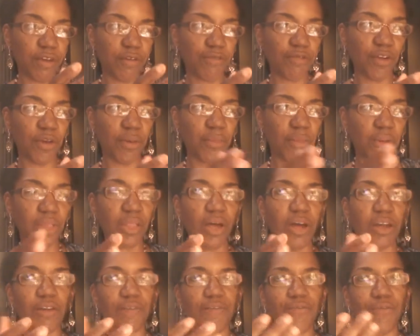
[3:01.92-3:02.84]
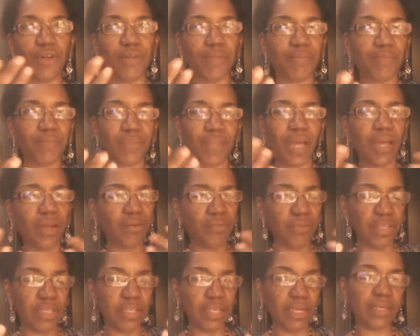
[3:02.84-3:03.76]
from a lot of what, I don't
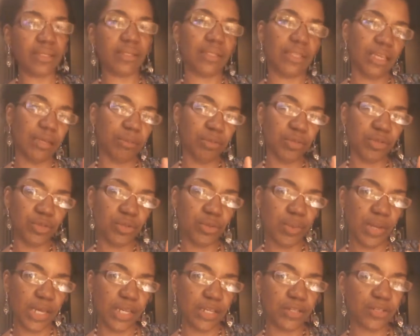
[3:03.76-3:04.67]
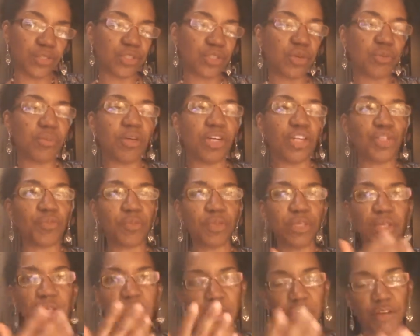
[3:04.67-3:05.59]
really like the label New Age so much,
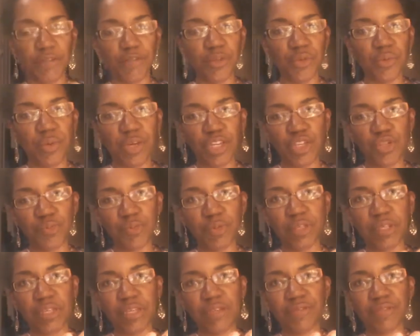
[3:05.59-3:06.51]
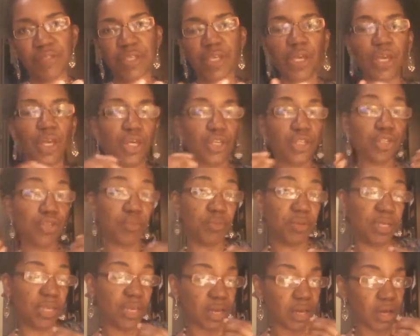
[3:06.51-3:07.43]
but a lot of New Age beliefs, to
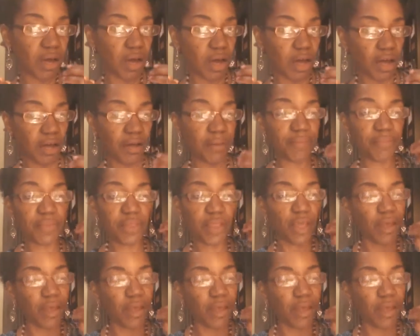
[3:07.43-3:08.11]
being um,